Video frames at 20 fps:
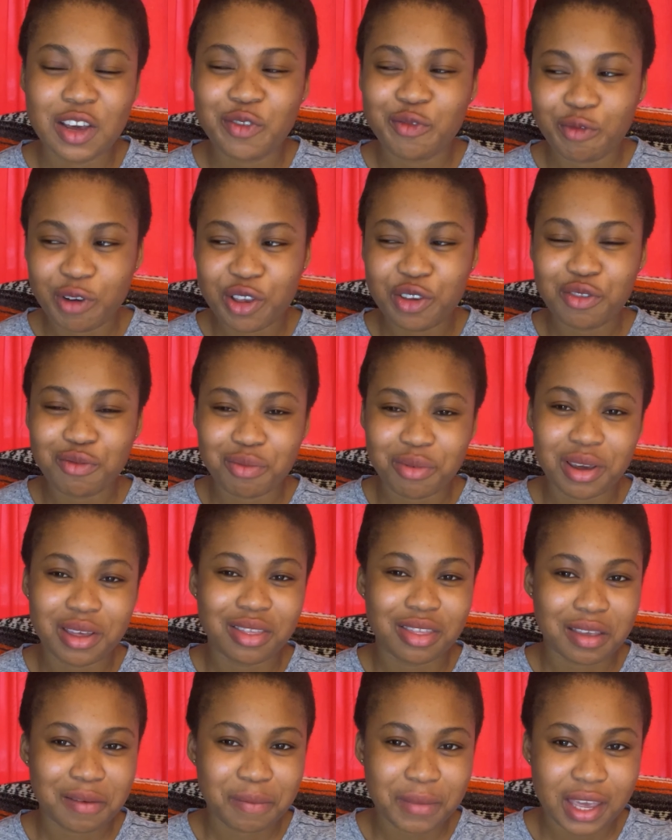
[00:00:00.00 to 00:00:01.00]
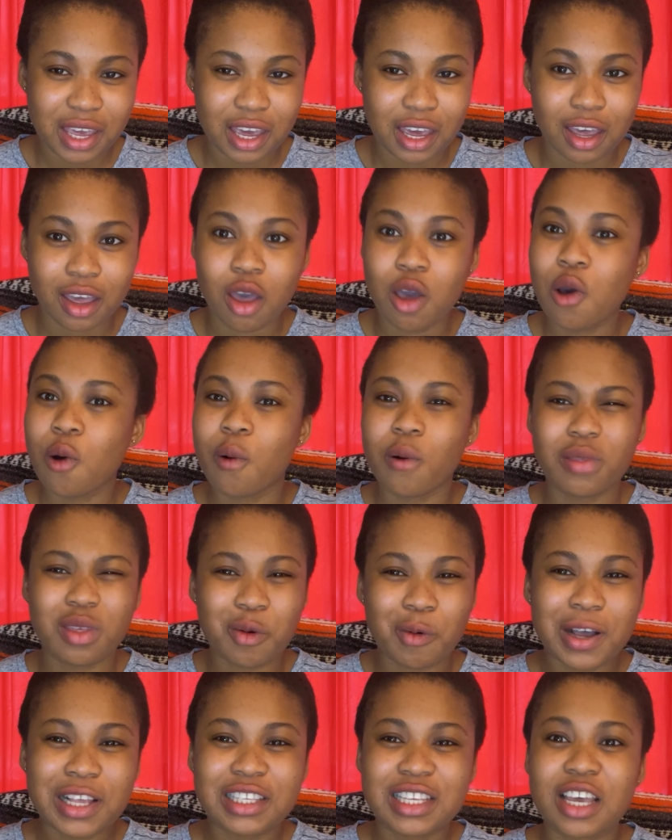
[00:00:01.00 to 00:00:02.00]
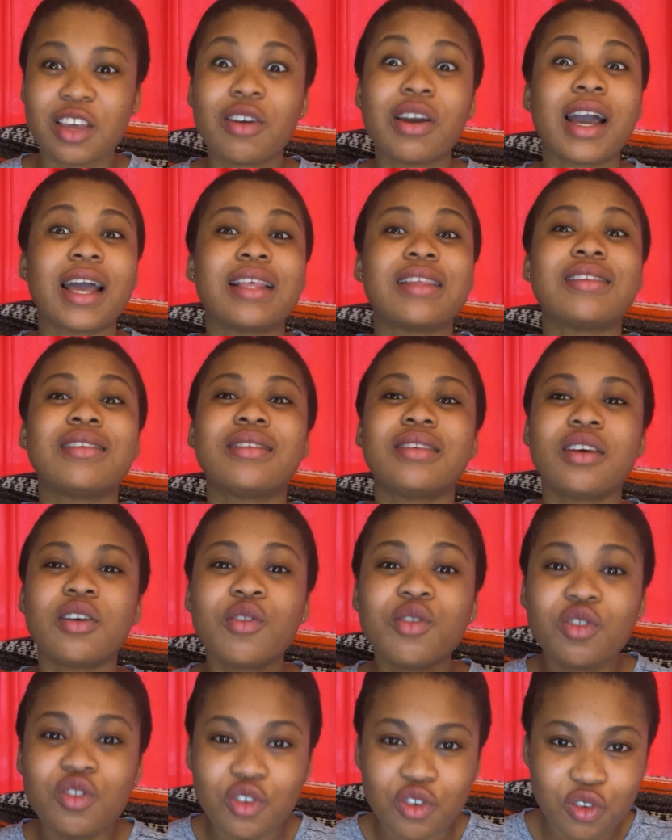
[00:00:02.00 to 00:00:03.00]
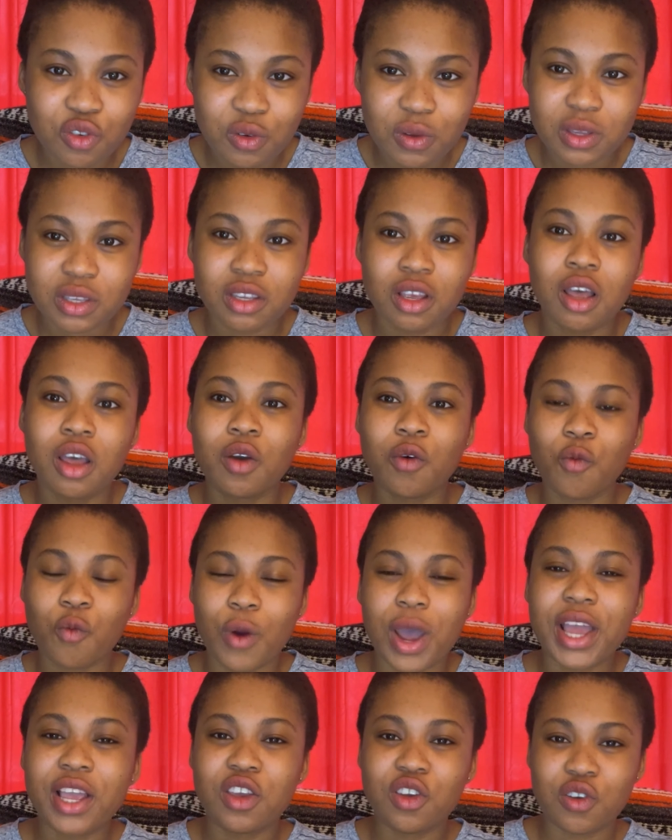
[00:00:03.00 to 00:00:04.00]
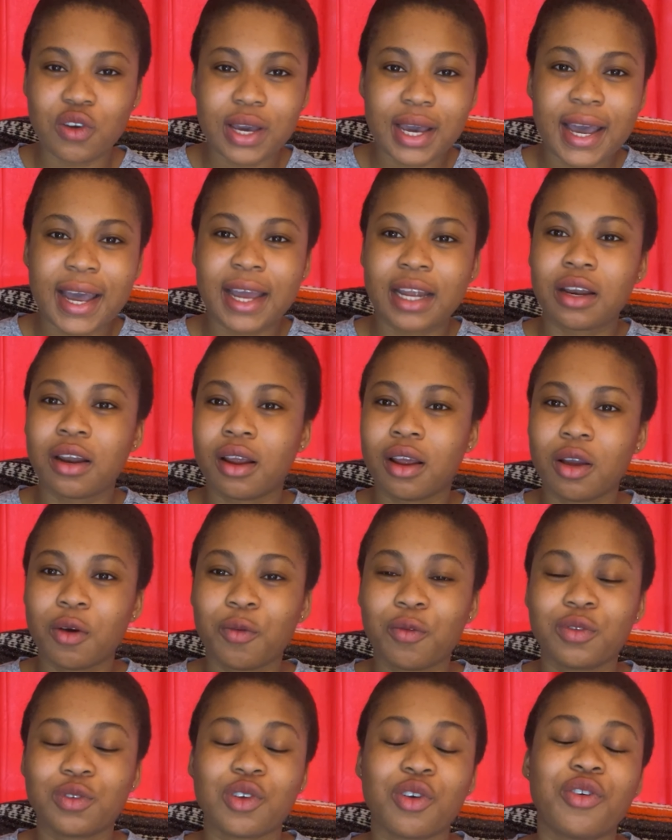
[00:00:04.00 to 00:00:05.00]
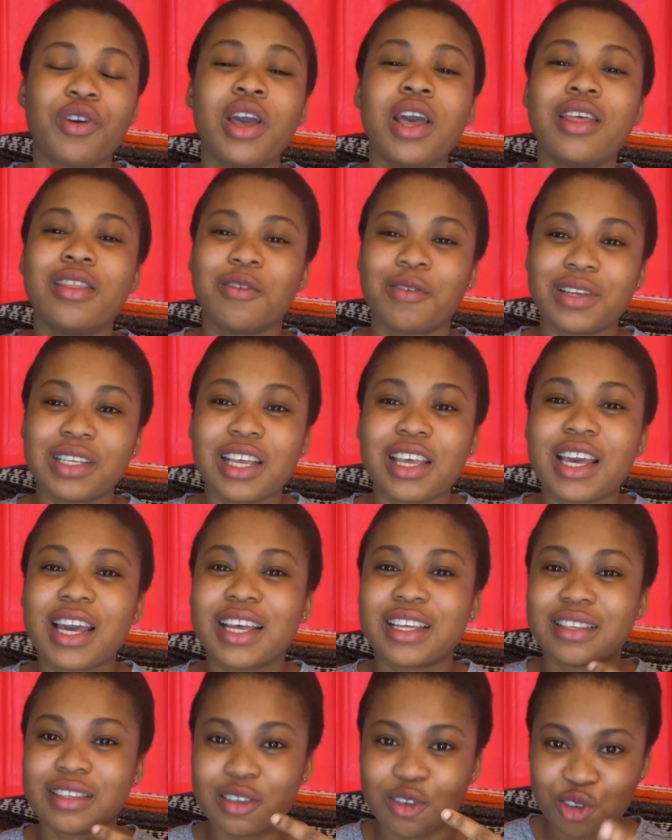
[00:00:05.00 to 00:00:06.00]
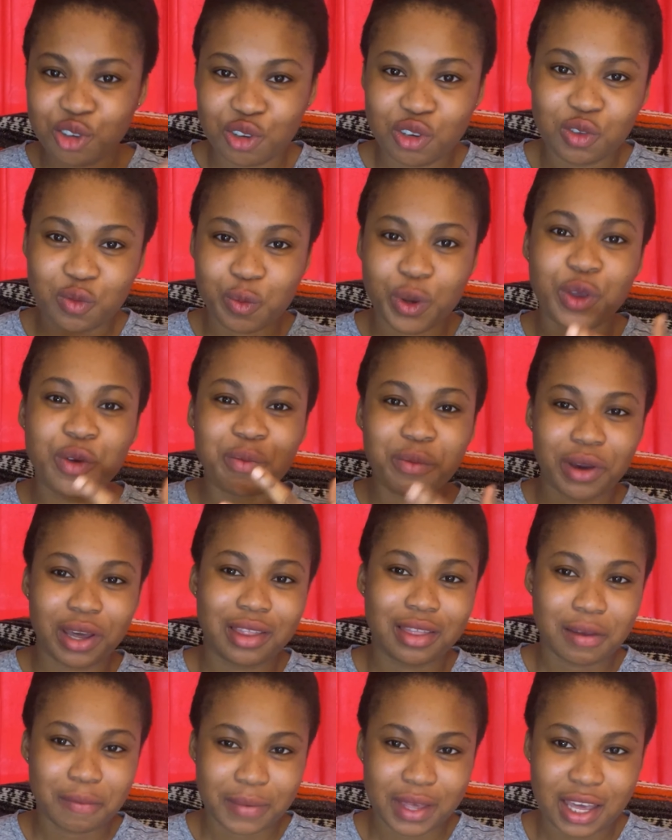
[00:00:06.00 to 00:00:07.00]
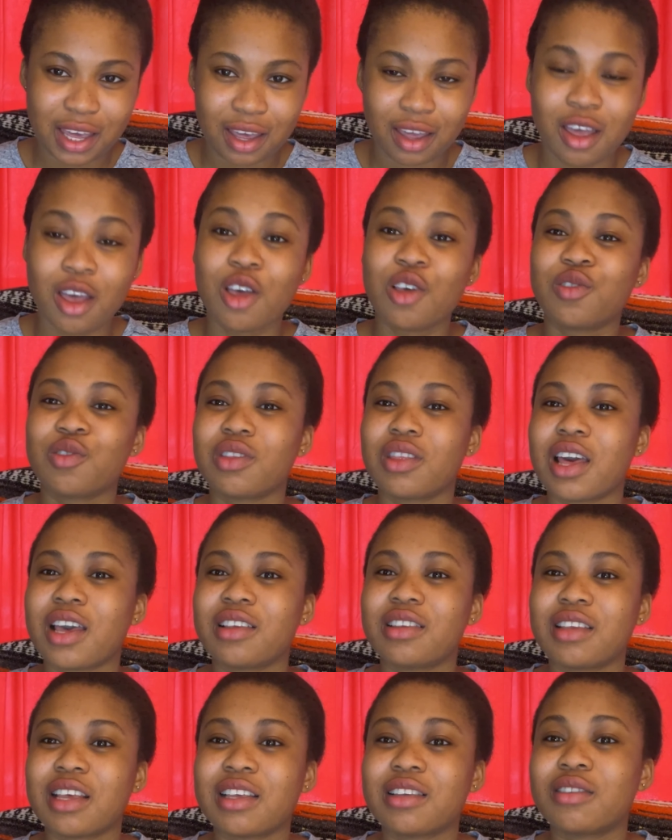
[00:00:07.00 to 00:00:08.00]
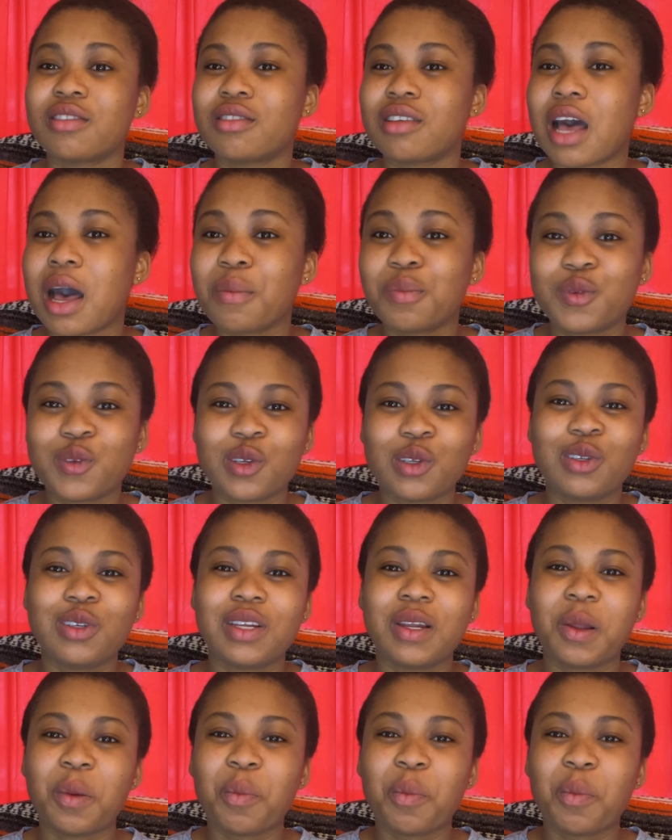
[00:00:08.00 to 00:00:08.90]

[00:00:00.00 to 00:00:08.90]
when you bring them here, or the ones that you can still use when you can. Sorry, the ones that you can still use when you bring them here. So that it's absolutely